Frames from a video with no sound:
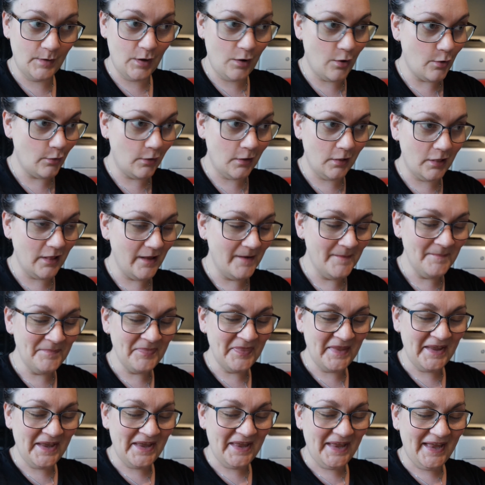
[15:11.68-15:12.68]
call
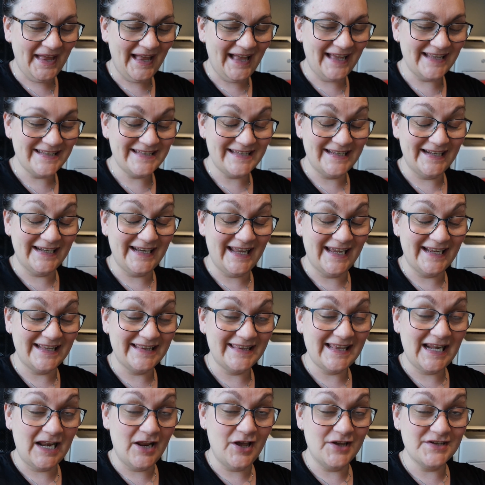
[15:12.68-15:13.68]
until
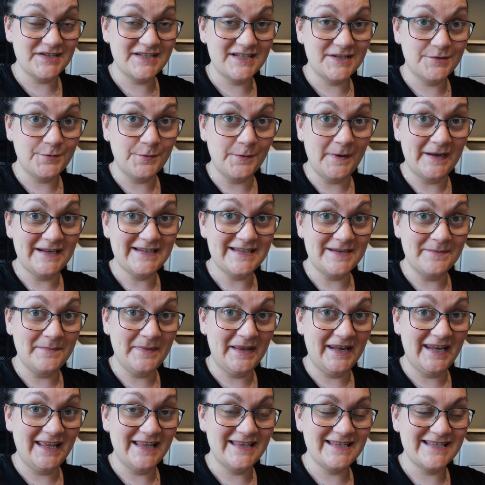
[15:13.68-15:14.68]
like the last 20
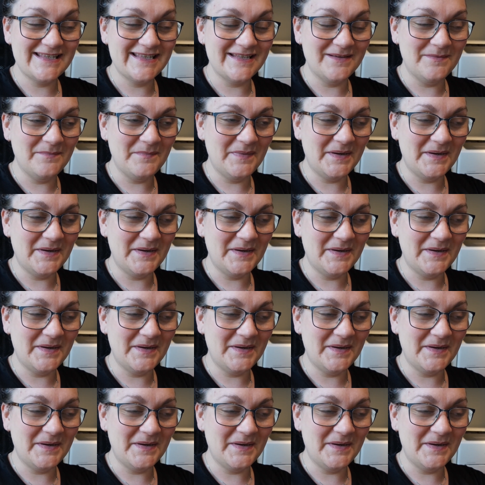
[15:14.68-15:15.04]
minutes,